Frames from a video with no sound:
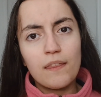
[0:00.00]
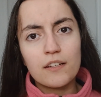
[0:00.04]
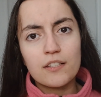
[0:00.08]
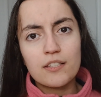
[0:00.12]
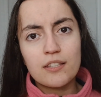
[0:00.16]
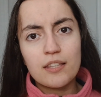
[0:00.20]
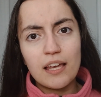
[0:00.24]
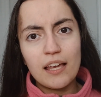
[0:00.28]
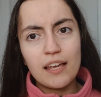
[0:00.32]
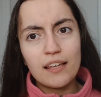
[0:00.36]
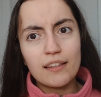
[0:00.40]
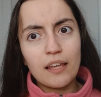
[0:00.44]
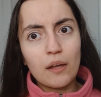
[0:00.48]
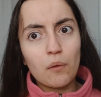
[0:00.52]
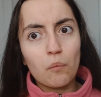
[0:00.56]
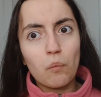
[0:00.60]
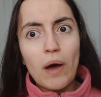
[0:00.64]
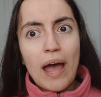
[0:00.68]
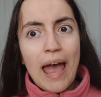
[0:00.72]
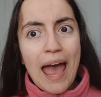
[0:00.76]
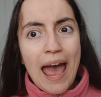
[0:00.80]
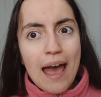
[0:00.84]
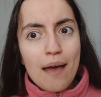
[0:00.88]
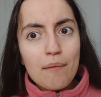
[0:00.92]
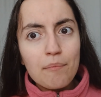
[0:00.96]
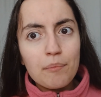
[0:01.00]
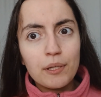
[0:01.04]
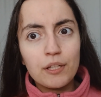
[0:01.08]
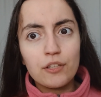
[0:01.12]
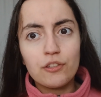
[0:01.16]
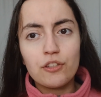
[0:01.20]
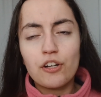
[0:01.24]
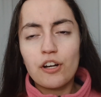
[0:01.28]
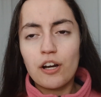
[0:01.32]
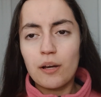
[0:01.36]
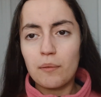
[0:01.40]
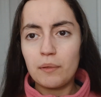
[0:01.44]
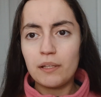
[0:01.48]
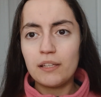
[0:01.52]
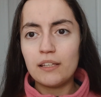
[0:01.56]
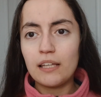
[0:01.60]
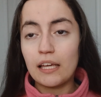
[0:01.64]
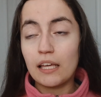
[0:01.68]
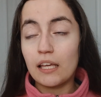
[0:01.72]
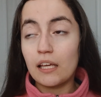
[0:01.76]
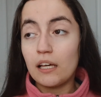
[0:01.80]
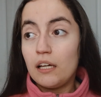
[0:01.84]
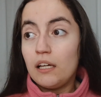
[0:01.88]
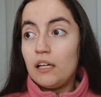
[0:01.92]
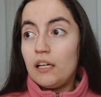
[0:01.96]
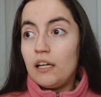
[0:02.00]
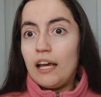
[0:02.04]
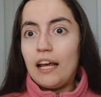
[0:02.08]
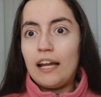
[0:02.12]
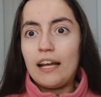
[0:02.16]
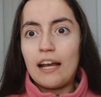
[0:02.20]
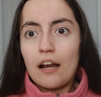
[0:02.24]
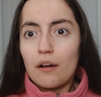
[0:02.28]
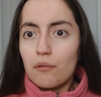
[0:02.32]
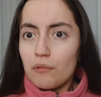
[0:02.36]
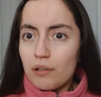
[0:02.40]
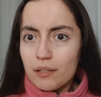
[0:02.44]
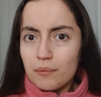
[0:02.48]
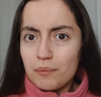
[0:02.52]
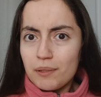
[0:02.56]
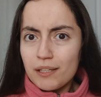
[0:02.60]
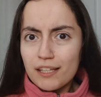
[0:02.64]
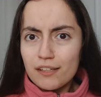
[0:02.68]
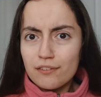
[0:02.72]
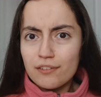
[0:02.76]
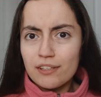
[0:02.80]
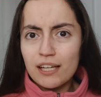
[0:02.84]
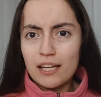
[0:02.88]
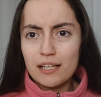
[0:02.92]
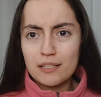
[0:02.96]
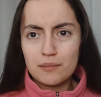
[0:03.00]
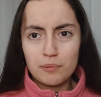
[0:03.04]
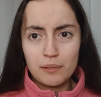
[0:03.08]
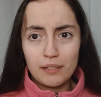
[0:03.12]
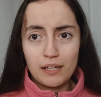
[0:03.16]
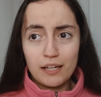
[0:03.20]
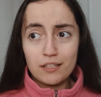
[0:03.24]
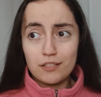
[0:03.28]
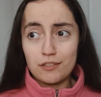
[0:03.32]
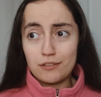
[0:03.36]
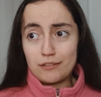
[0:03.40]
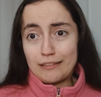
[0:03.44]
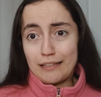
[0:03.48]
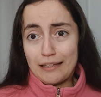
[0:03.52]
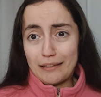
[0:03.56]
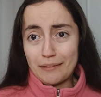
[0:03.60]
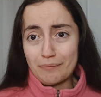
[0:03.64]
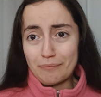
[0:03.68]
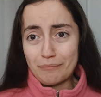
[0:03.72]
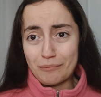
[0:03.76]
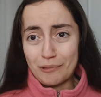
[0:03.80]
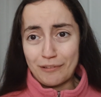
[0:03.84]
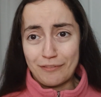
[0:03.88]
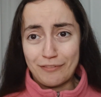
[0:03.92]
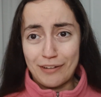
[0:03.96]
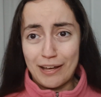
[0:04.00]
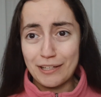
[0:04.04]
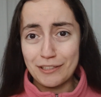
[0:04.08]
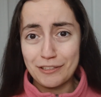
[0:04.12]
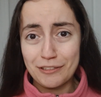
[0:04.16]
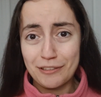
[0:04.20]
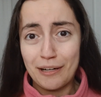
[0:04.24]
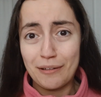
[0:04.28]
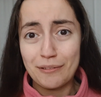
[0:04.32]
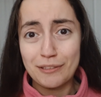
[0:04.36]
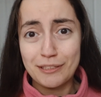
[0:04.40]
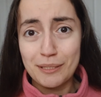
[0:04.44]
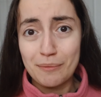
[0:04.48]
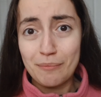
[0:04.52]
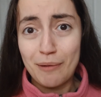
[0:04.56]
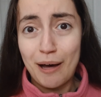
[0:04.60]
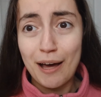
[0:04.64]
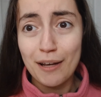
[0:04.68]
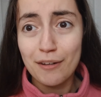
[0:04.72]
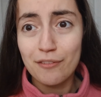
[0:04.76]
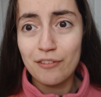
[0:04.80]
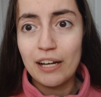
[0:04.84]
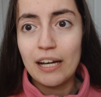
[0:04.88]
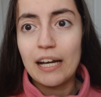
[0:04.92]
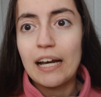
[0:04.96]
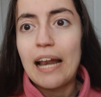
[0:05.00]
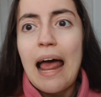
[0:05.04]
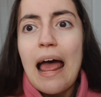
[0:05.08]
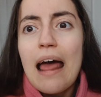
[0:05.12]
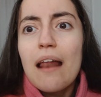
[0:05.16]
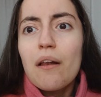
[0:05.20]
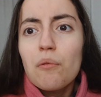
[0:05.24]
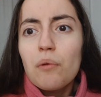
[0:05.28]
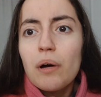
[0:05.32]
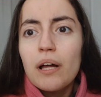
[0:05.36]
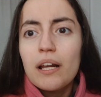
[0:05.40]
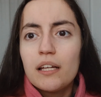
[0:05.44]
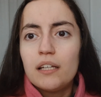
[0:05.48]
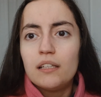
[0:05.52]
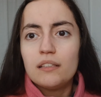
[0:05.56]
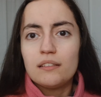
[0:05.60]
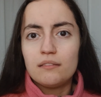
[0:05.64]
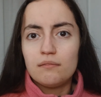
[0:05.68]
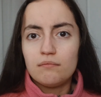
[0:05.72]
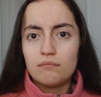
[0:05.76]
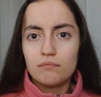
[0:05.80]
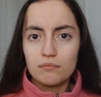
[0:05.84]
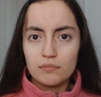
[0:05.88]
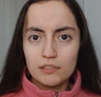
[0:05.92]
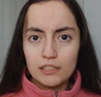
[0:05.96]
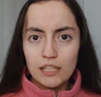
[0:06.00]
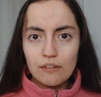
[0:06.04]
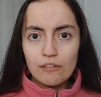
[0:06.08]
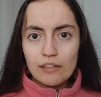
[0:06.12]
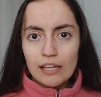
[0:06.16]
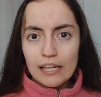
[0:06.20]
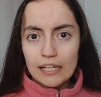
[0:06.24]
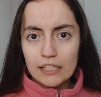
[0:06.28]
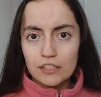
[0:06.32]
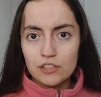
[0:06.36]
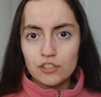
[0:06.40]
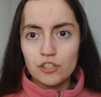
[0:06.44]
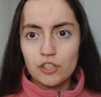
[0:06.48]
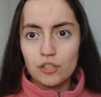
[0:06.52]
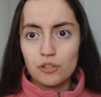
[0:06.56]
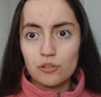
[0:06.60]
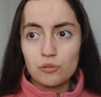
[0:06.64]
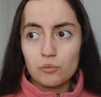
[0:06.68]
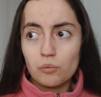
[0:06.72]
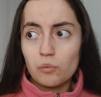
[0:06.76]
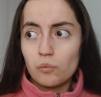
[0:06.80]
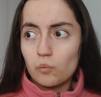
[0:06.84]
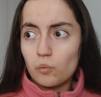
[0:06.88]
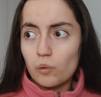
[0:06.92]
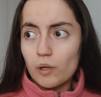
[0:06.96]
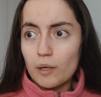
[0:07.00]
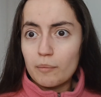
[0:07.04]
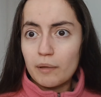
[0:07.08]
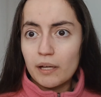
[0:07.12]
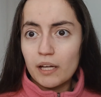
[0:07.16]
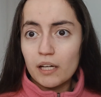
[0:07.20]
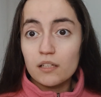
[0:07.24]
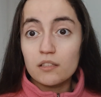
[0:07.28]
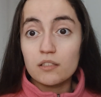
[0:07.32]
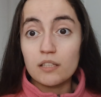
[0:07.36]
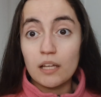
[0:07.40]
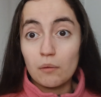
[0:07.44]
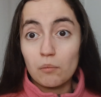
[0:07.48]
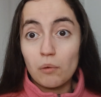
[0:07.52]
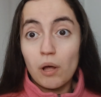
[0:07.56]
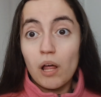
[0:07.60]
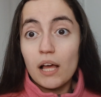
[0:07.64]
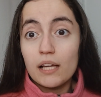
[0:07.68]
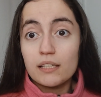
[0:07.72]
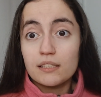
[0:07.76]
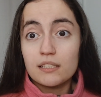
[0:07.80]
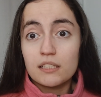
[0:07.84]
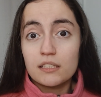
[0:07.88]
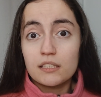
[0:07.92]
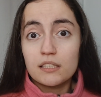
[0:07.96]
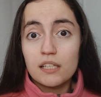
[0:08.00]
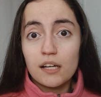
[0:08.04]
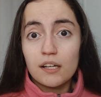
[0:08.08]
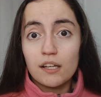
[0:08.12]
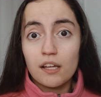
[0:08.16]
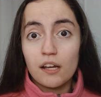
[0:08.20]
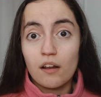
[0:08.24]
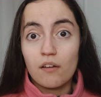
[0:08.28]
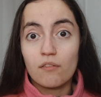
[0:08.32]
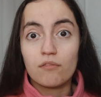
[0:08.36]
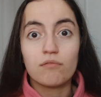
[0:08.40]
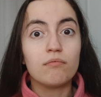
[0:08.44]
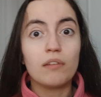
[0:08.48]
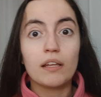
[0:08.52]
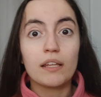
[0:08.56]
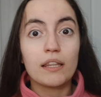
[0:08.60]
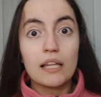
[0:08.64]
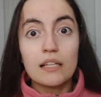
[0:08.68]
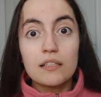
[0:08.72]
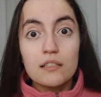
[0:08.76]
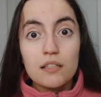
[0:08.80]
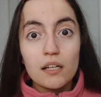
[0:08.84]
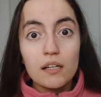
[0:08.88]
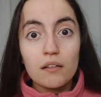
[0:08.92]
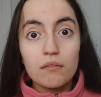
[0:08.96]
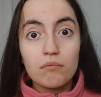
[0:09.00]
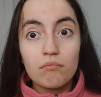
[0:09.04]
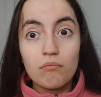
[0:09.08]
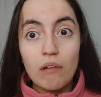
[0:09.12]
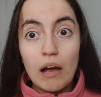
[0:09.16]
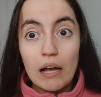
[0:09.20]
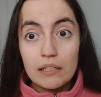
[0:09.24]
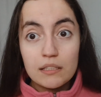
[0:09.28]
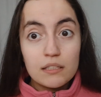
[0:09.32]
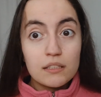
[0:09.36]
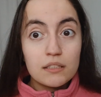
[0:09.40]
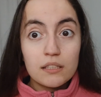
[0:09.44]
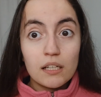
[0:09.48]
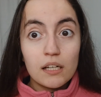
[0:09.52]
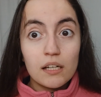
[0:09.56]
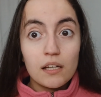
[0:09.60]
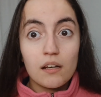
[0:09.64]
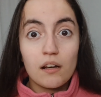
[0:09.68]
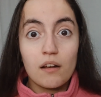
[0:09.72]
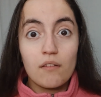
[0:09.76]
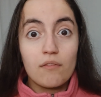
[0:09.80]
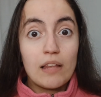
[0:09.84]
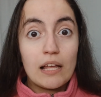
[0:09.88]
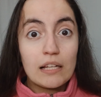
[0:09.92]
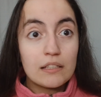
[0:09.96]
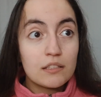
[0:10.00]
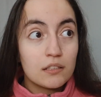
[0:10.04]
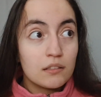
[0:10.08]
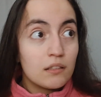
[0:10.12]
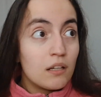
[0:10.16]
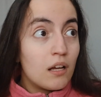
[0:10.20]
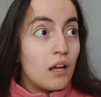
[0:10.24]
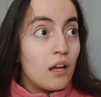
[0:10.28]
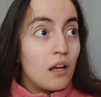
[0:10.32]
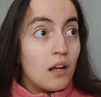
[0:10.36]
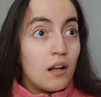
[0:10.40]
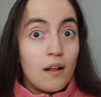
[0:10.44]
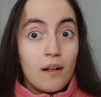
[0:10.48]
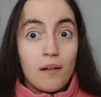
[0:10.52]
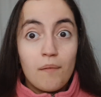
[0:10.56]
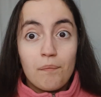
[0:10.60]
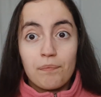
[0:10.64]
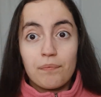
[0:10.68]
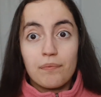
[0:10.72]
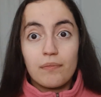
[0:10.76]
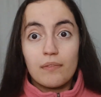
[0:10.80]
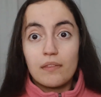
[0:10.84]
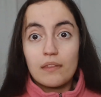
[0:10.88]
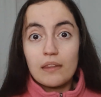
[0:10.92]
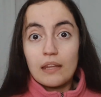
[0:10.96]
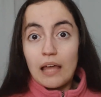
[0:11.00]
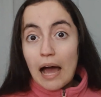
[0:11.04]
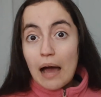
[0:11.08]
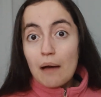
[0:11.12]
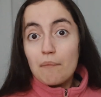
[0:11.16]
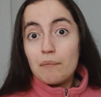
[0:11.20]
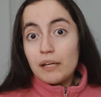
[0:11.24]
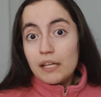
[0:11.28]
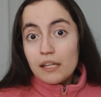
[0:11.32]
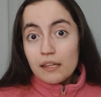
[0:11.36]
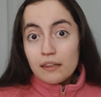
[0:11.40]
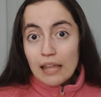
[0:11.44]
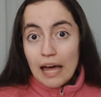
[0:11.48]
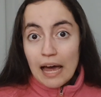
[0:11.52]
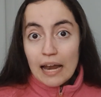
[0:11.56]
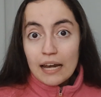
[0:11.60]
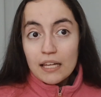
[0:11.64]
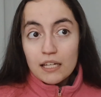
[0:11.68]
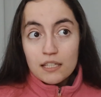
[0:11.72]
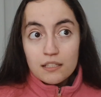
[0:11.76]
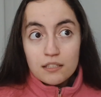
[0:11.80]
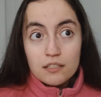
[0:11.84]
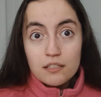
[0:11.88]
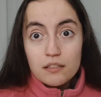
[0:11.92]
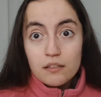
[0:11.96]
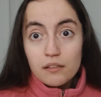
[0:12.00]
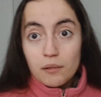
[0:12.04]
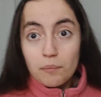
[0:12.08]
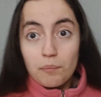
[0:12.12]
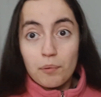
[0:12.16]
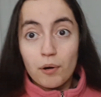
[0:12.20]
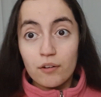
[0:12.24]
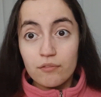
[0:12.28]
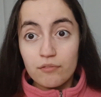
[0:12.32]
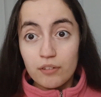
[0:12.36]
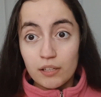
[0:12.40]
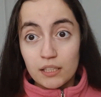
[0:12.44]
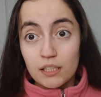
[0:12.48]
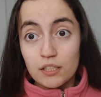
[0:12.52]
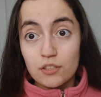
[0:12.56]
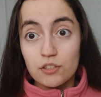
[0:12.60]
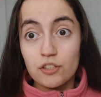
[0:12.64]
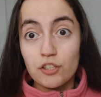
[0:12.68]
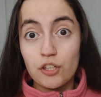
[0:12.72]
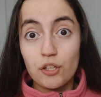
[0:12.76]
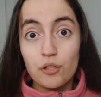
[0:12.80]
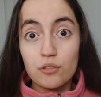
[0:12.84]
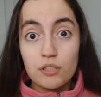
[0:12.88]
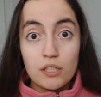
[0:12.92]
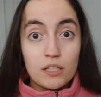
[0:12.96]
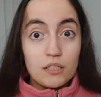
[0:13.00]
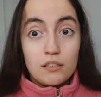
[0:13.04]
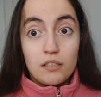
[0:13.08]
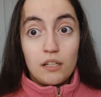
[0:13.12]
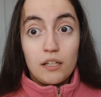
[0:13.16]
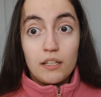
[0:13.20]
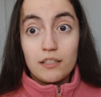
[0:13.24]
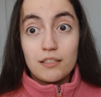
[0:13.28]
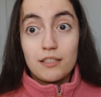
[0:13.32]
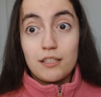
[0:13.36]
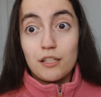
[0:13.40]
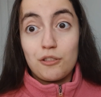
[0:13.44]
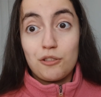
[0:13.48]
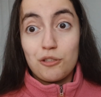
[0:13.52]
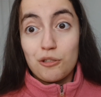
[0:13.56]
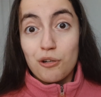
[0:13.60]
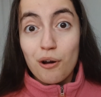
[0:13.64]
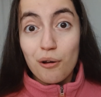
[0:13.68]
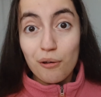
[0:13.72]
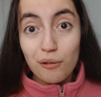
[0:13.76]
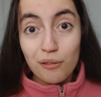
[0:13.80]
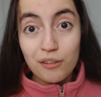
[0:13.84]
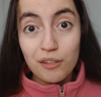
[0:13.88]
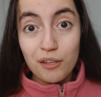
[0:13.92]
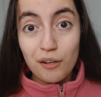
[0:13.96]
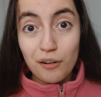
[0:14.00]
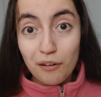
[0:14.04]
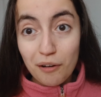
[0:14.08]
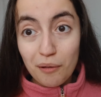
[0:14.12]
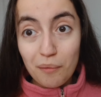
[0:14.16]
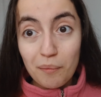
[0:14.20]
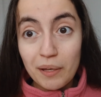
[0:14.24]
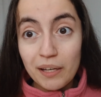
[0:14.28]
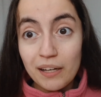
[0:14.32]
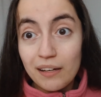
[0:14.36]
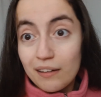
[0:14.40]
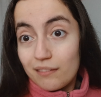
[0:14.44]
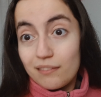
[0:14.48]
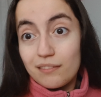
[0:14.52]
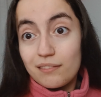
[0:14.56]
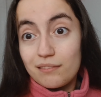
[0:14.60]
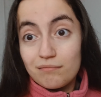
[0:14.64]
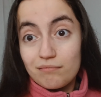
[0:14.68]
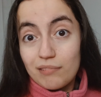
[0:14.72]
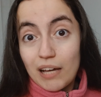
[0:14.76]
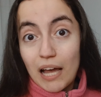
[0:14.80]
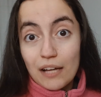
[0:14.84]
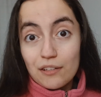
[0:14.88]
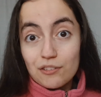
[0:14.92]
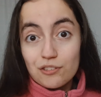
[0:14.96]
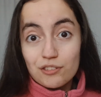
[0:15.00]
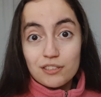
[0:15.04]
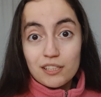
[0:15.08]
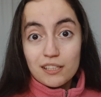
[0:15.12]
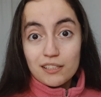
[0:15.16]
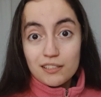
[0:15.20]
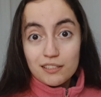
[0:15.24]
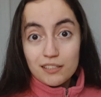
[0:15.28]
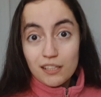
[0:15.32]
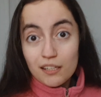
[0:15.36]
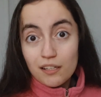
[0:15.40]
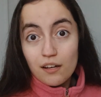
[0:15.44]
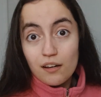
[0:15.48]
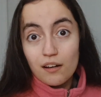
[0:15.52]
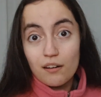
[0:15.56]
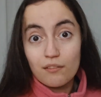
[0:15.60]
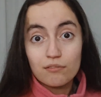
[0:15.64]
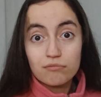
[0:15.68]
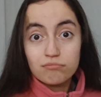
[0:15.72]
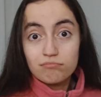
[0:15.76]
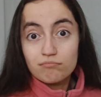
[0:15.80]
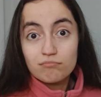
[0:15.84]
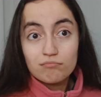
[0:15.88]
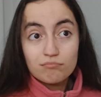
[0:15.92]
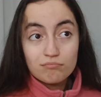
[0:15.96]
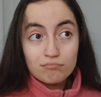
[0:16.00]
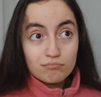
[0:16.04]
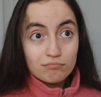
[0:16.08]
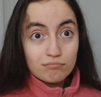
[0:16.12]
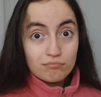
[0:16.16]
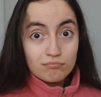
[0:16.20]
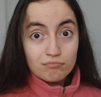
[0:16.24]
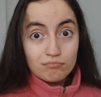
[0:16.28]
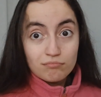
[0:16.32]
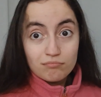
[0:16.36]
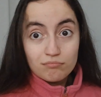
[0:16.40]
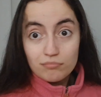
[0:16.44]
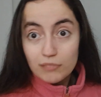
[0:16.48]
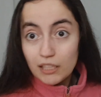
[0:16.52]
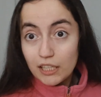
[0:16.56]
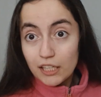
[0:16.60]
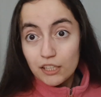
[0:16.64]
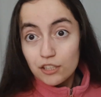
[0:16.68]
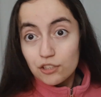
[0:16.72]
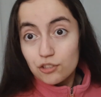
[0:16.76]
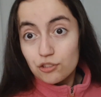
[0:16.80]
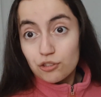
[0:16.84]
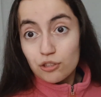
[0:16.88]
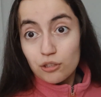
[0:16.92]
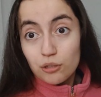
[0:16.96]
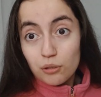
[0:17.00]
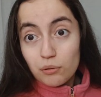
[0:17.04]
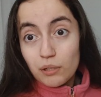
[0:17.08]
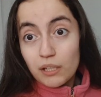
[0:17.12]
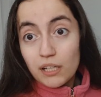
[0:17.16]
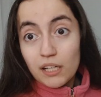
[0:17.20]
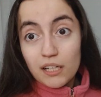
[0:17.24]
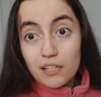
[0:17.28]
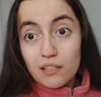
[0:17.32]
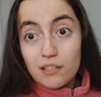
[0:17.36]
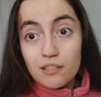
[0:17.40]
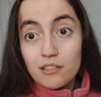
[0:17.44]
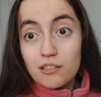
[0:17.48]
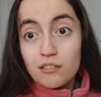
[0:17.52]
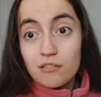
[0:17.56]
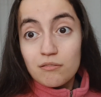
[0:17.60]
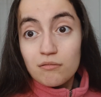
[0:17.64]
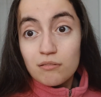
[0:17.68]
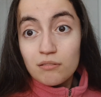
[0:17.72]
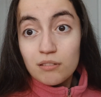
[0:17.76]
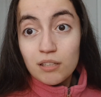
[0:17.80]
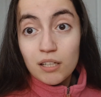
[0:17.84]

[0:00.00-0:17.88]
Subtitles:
thing. Like, what happened? You know what I mean? Like, and I don't want to be giving explanations like, professor, I was demotivated. I don't want to give that excuse. What am I going to say? Well, I didn't study enough. Like, that's it. I didn't study enough. That is the perfect excuse because it is the truth. You know what I mean? I just didn't study enough. It is true, and it is,